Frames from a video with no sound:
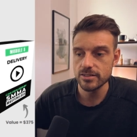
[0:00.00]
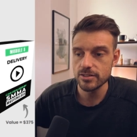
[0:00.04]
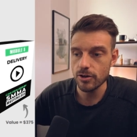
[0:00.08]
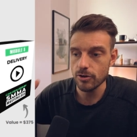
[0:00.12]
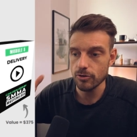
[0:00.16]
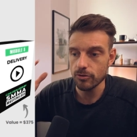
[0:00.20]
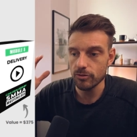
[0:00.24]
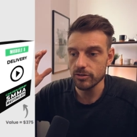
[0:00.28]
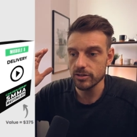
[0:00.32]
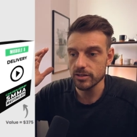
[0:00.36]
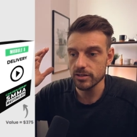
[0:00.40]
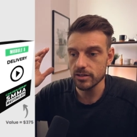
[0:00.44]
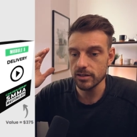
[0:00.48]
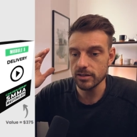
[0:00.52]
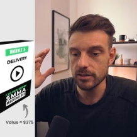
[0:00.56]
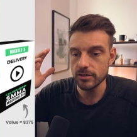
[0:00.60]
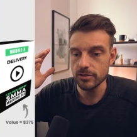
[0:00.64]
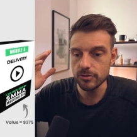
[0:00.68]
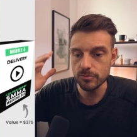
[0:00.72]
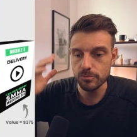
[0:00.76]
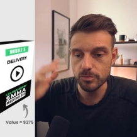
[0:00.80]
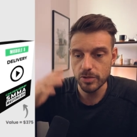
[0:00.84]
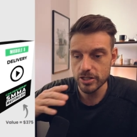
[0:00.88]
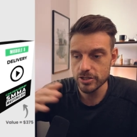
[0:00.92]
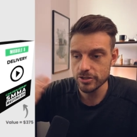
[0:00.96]
So
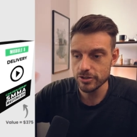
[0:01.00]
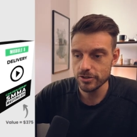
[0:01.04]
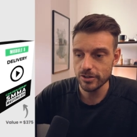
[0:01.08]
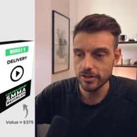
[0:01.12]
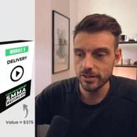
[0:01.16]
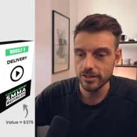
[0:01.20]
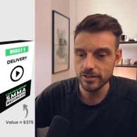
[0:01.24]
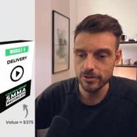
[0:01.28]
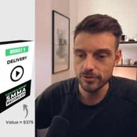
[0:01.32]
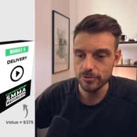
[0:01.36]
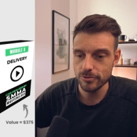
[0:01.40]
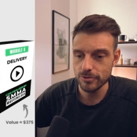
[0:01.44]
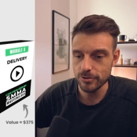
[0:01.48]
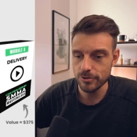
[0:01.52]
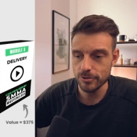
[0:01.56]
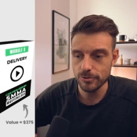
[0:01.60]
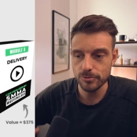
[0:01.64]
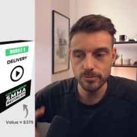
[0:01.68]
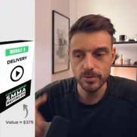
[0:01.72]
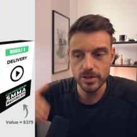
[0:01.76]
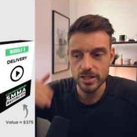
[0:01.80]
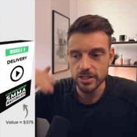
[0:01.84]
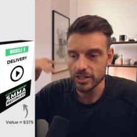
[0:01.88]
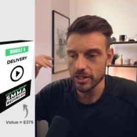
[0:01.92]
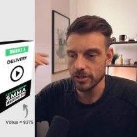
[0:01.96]
you picture you you
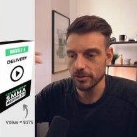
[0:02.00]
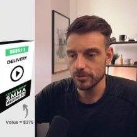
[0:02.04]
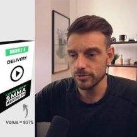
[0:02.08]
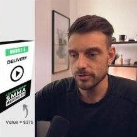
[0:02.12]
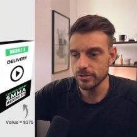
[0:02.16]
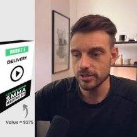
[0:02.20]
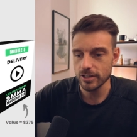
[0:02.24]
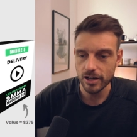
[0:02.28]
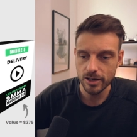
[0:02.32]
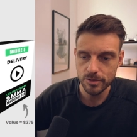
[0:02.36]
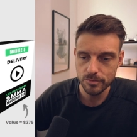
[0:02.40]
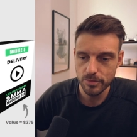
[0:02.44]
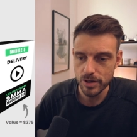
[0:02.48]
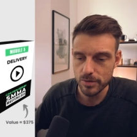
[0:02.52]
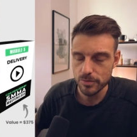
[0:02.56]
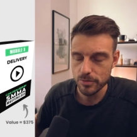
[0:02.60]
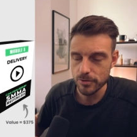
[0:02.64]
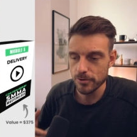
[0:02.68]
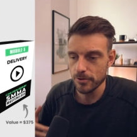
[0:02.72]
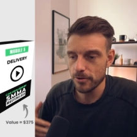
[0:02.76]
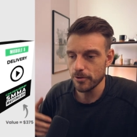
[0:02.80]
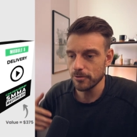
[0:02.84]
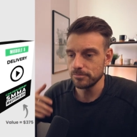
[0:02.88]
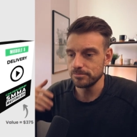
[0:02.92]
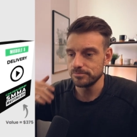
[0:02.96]
reach out to a ton of
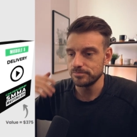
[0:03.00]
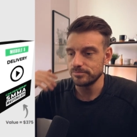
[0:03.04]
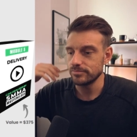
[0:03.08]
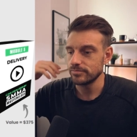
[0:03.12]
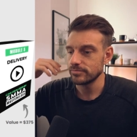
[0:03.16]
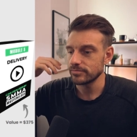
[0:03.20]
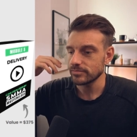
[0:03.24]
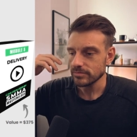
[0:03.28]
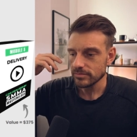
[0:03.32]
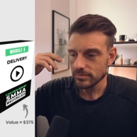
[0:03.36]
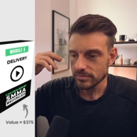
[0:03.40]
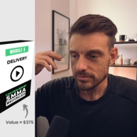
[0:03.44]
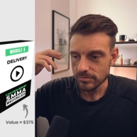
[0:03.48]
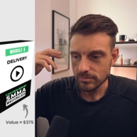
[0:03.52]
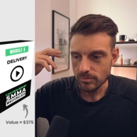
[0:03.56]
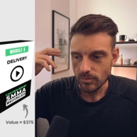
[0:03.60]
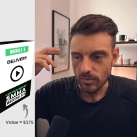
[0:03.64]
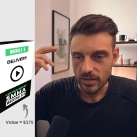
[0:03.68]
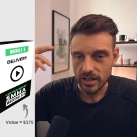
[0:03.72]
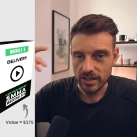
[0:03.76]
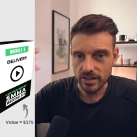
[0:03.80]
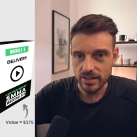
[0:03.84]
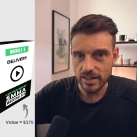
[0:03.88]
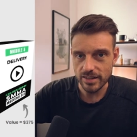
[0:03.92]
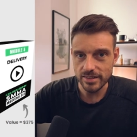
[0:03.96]
people,
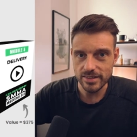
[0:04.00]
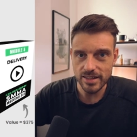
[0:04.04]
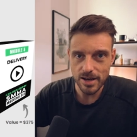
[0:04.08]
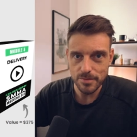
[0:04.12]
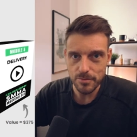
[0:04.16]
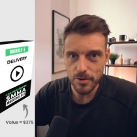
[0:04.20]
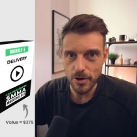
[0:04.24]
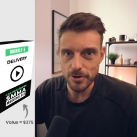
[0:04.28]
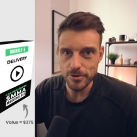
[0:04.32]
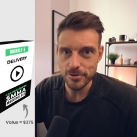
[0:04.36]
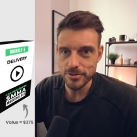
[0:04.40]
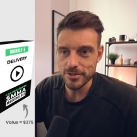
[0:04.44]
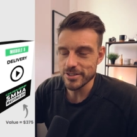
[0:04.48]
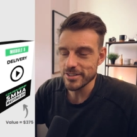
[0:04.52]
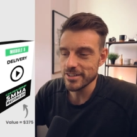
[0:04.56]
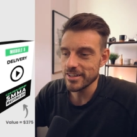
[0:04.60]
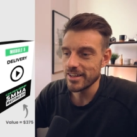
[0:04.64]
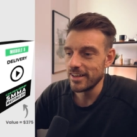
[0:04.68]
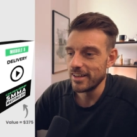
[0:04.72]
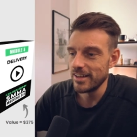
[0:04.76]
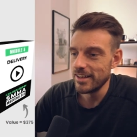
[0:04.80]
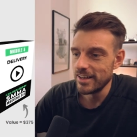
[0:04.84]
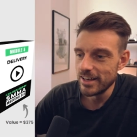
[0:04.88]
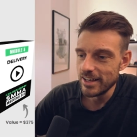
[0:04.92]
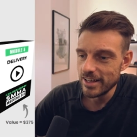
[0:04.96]
get demos.
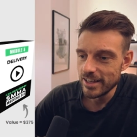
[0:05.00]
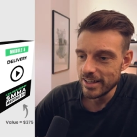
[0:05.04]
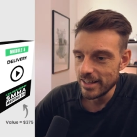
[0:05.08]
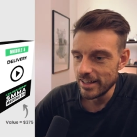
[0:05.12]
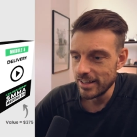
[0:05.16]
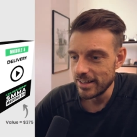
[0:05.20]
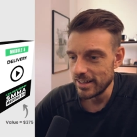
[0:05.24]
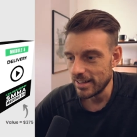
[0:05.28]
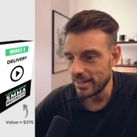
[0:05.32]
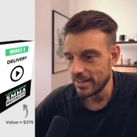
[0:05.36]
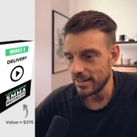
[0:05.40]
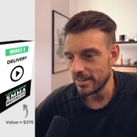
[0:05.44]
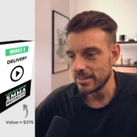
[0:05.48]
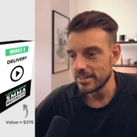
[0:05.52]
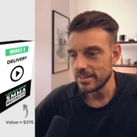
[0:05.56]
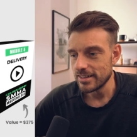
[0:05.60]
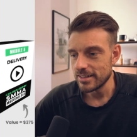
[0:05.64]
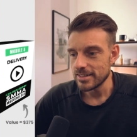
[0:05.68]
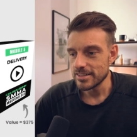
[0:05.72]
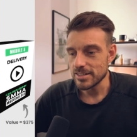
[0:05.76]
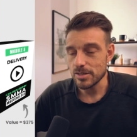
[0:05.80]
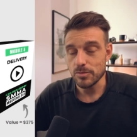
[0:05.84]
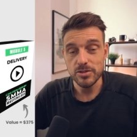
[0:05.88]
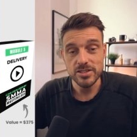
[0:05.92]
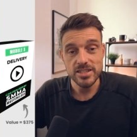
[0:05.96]

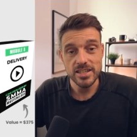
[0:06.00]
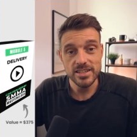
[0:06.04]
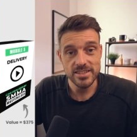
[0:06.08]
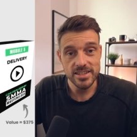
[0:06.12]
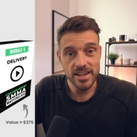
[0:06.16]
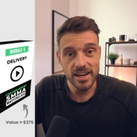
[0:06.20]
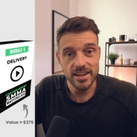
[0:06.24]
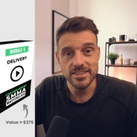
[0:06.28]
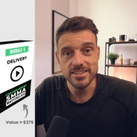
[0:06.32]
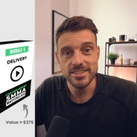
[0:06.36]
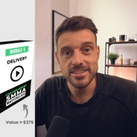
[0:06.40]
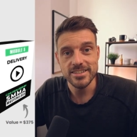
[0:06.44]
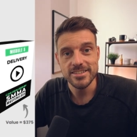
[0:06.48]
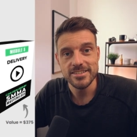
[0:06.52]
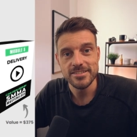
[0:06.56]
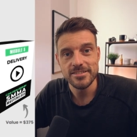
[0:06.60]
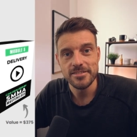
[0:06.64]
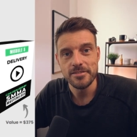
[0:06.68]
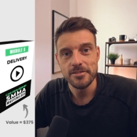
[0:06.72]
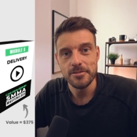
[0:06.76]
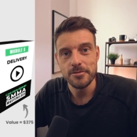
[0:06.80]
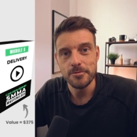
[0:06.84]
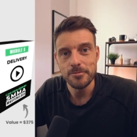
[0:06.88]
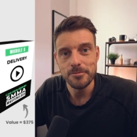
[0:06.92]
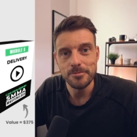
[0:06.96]
Someone says yes
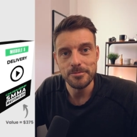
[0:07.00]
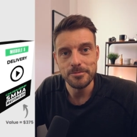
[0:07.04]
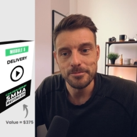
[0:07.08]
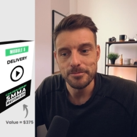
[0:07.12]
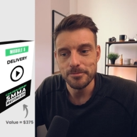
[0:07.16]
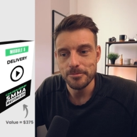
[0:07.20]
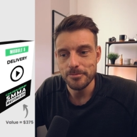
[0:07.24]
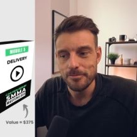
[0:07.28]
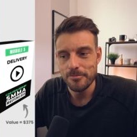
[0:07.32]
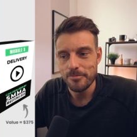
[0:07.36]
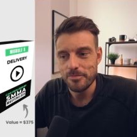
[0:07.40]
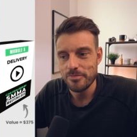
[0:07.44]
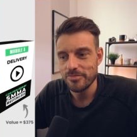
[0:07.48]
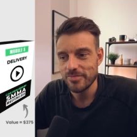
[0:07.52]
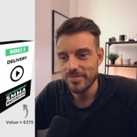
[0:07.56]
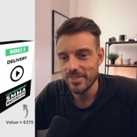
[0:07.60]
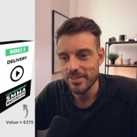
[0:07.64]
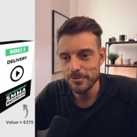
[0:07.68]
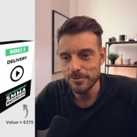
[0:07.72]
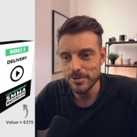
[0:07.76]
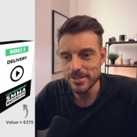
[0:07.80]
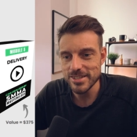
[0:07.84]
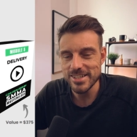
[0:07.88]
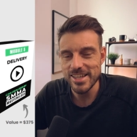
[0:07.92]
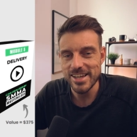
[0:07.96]

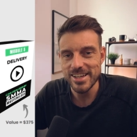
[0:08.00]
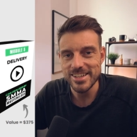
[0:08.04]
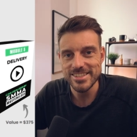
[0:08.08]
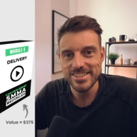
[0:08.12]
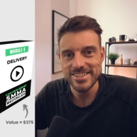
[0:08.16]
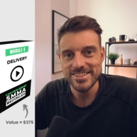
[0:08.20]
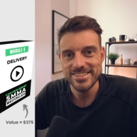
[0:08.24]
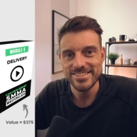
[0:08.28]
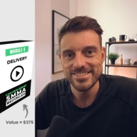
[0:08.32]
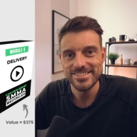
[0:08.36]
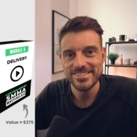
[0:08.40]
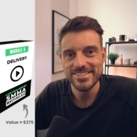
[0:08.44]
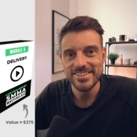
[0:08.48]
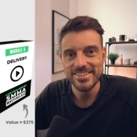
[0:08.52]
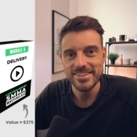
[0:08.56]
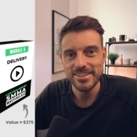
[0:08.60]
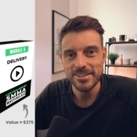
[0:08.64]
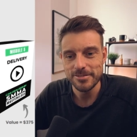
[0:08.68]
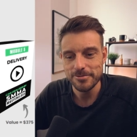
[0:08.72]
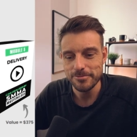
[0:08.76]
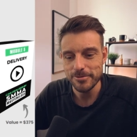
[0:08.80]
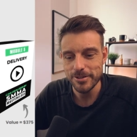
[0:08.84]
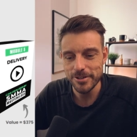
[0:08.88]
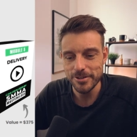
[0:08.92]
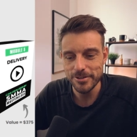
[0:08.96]
What's next?
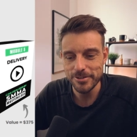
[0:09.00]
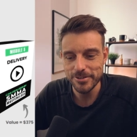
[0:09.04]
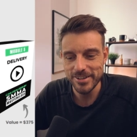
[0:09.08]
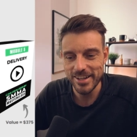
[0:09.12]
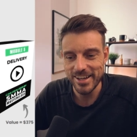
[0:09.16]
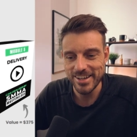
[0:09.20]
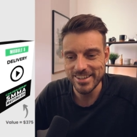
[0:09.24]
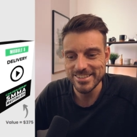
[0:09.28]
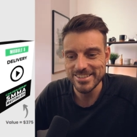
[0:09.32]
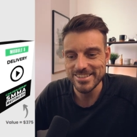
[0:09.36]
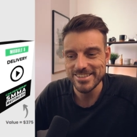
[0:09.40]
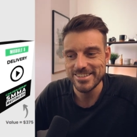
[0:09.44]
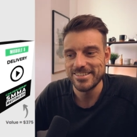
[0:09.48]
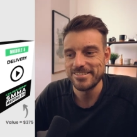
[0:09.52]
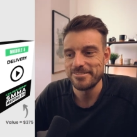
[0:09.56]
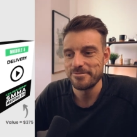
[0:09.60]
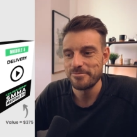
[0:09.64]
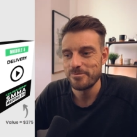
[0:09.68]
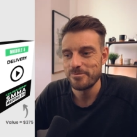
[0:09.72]
What do you do next?